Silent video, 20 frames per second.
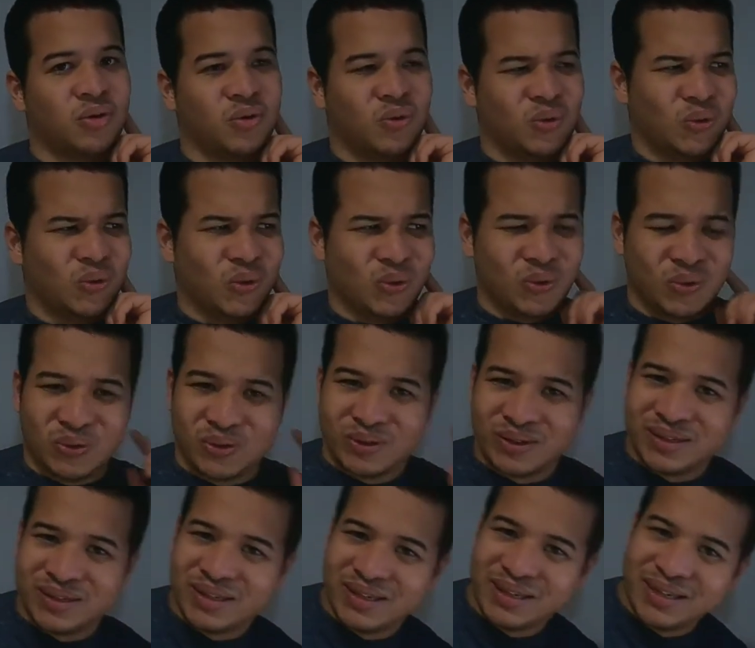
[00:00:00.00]
Oh,
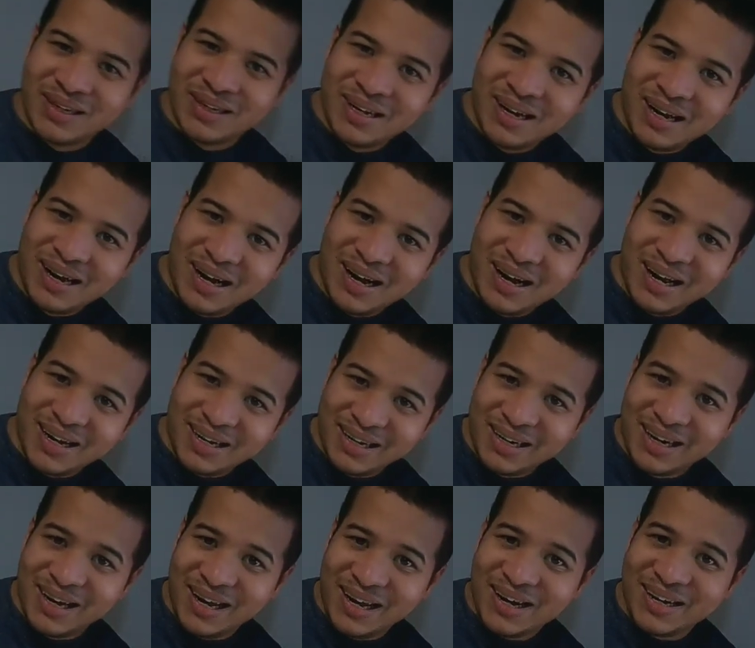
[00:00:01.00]
I
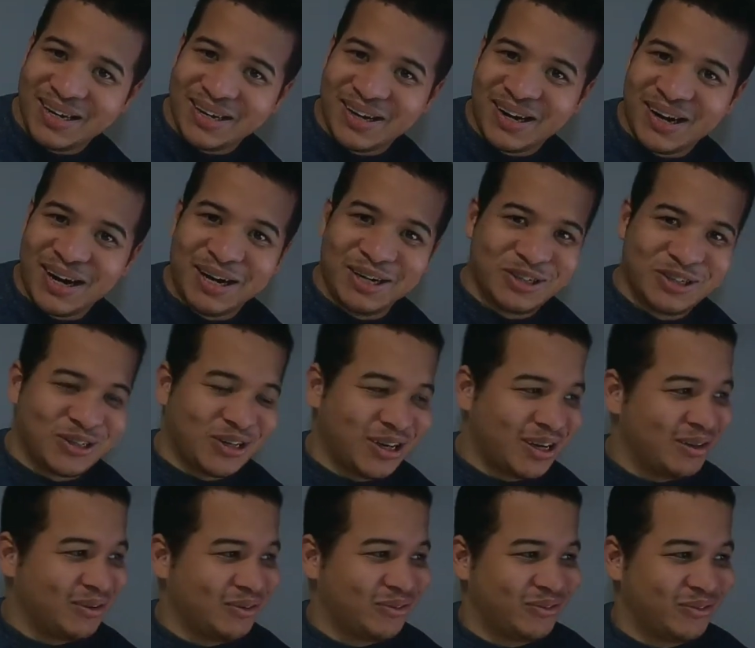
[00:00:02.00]
can hear the hard
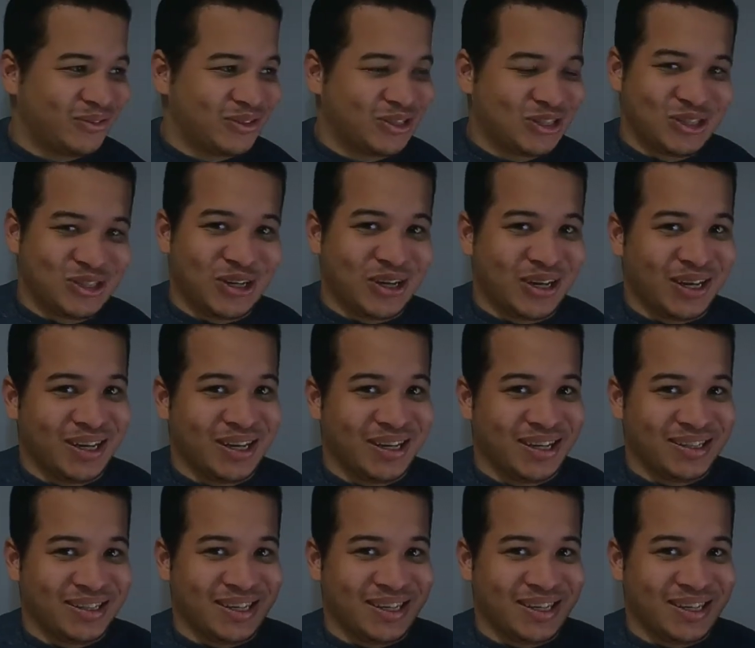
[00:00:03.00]
drive struggling.